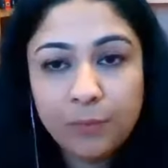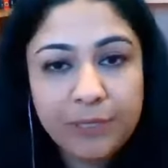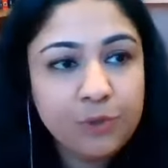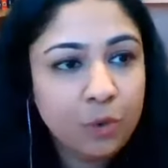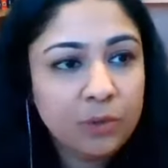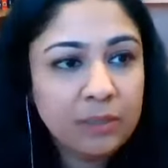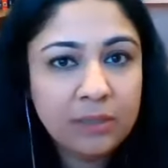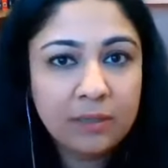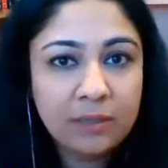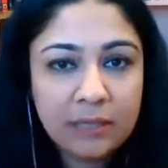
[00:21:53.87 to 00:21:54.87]
don't
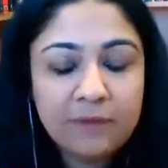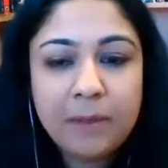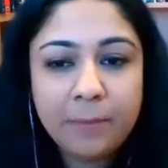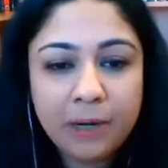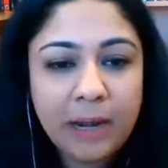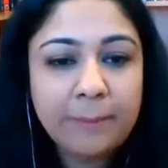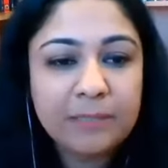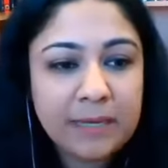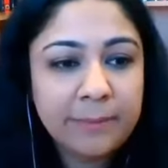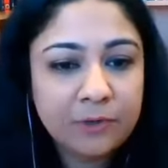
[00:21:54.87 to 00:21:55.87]
give them our
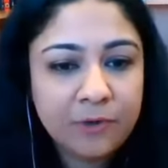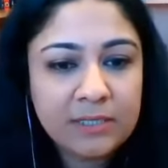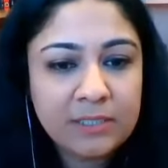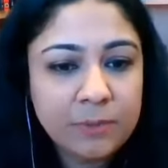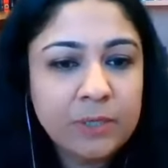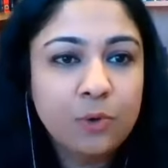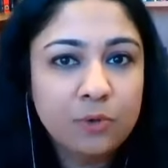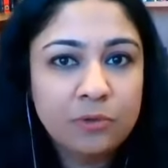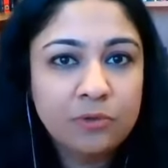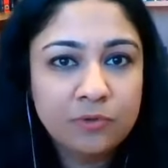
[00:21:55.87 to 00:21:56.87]
epistemic trust. We
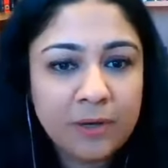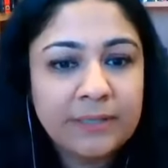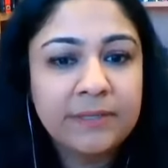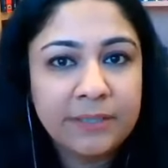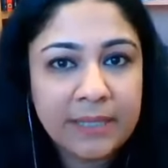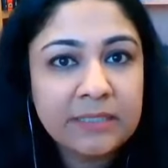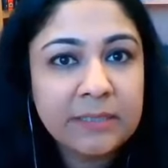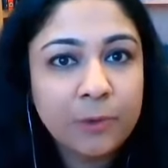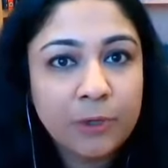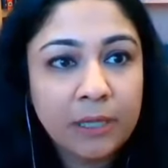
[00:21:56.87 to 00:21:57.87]
don't trust their
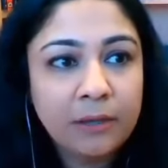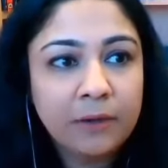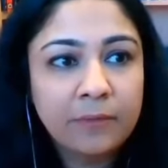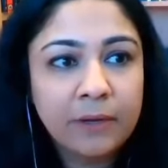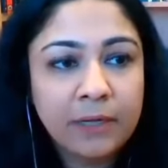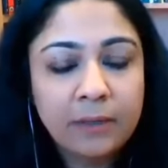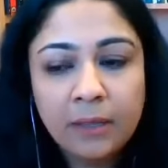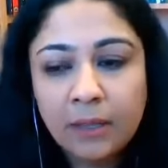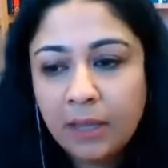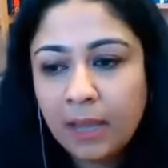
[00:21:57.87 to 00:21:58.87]
testimony, right?
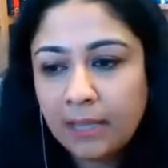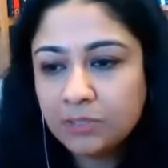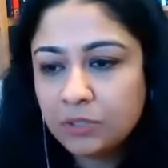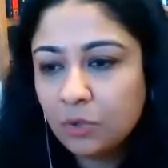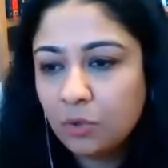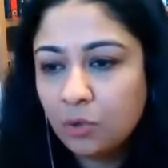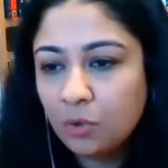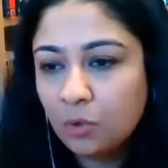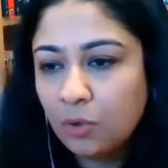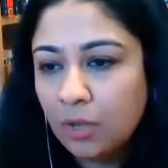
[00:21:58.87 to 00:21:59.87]
And
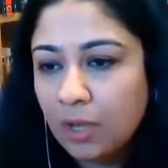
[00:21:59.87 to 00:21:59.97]
so